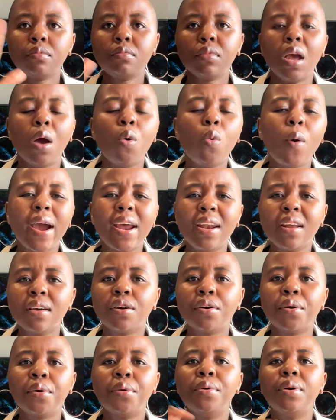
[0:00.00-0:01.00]
a while
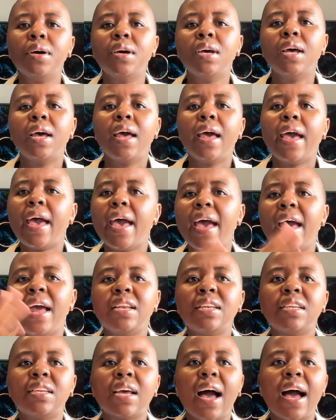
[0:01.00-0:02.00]
ago,
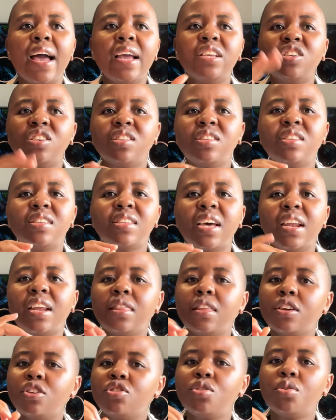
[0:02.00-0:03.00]
and I just
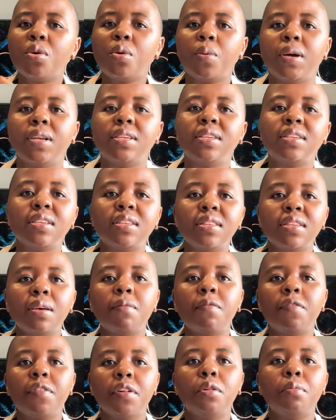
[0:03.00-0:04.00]
decided that, you know what, since
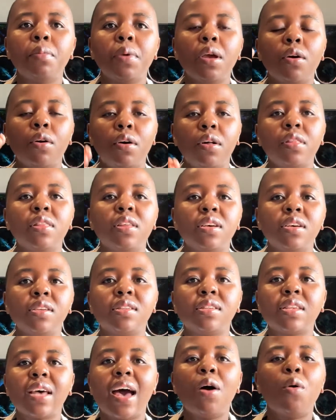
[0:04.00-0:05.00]
I'm filming on
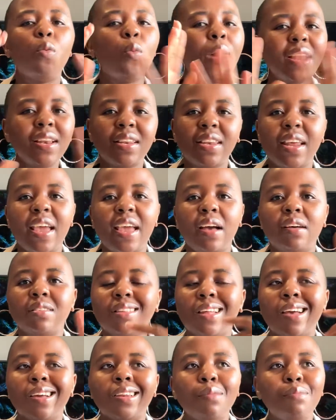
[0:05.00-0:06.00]
this, one day I
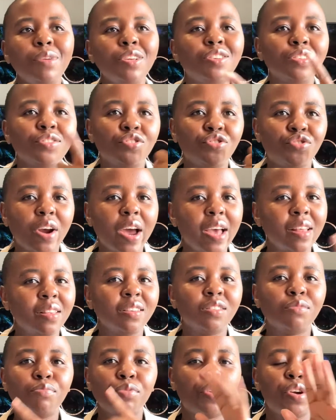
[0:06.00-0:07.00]
was like, let me just try
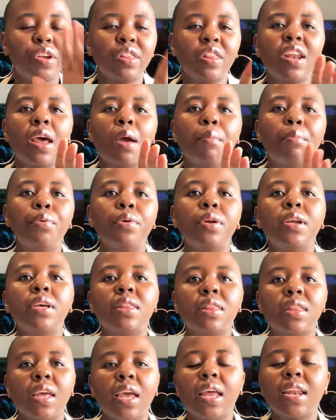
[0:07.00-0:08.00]
this mirror, and then I put
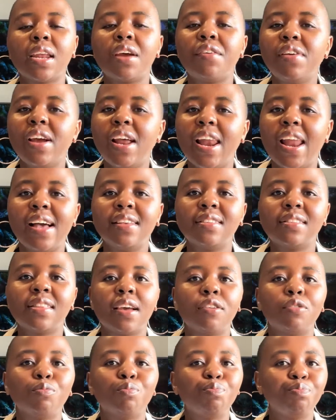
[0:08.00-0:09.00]
it there and I realized
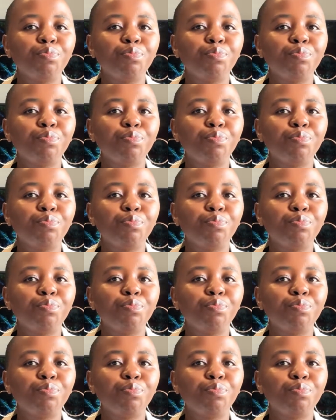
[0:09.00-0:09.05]
that